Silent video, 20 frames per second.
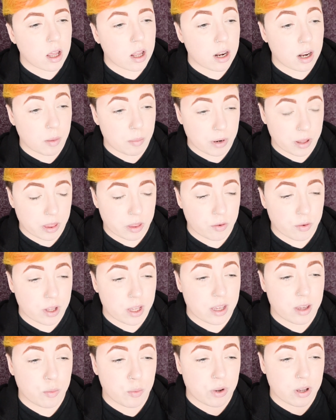Number
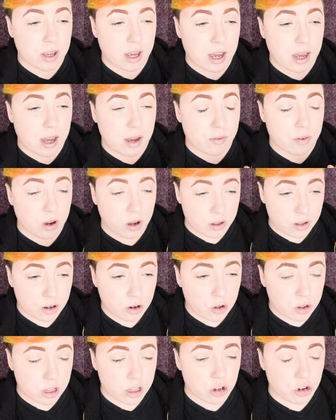three, we have other
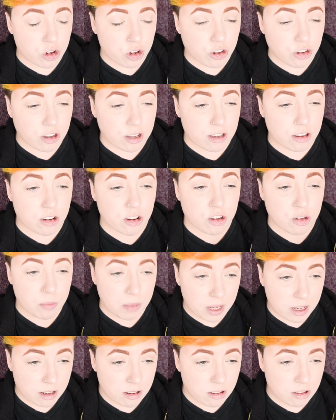conditions such as
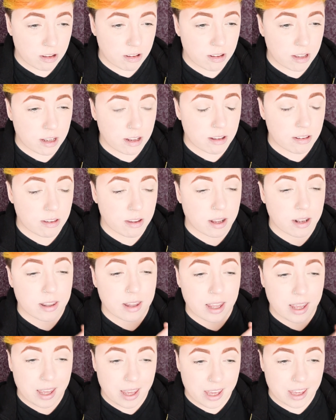Menkes disease and
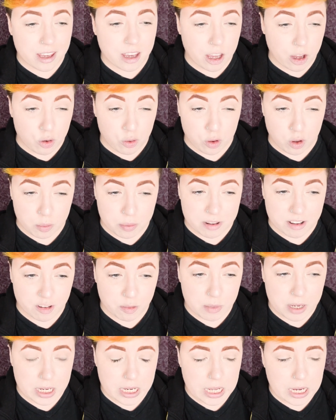
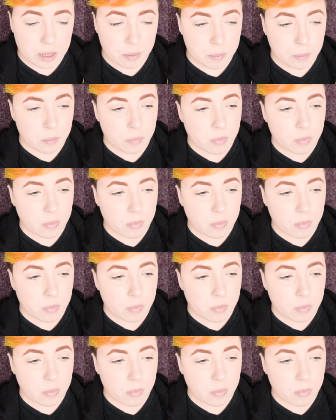aceruloplasminia.